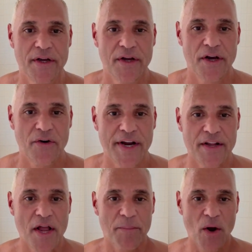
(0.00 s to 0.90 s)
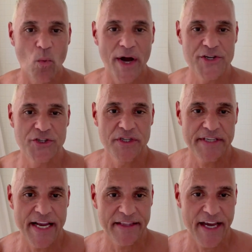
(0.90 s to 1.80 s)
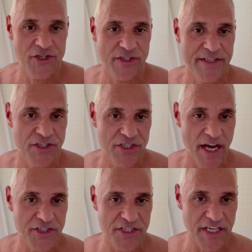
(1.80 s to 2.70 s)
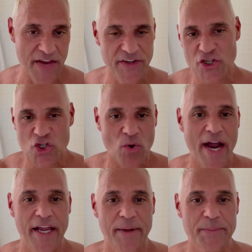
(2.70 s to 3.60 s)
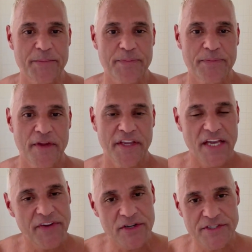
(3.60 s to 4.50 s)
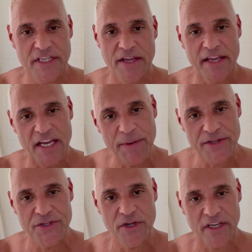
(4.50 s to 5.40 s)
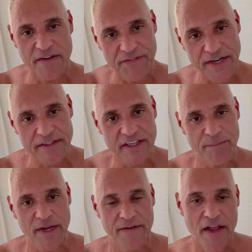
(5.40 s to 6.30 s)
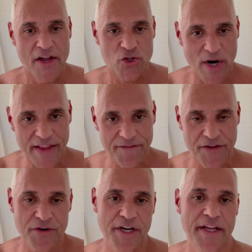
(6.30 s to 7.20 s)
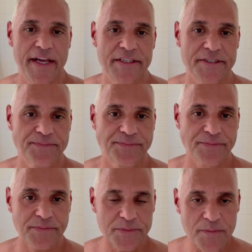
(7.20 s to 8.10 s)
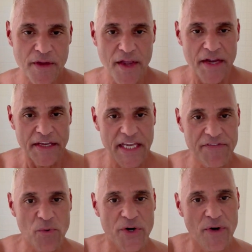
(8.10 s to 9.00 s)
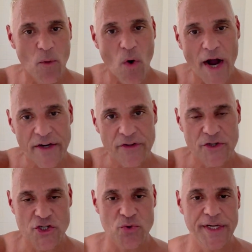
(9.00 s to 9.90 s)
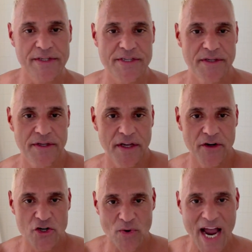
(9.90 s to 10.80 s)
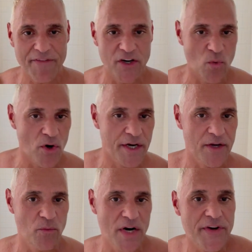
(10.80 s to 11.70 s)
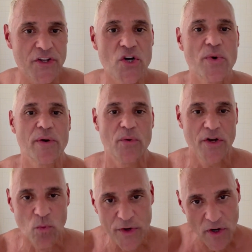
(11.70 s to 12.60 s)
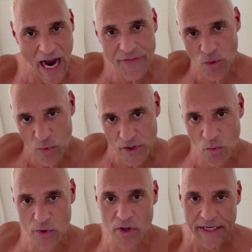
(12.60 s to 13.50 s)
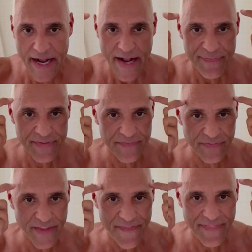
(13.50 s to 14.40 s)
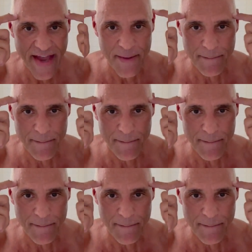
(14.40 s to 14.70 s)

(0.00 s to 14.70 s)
All right? But I want you to take the exercise I just gave you. Just try it. And commit to it. Convict and commit. Try that for 30 days. Even when you're out walking through the streets and driving and working, whatever you're doing, when you're out in the real world, let that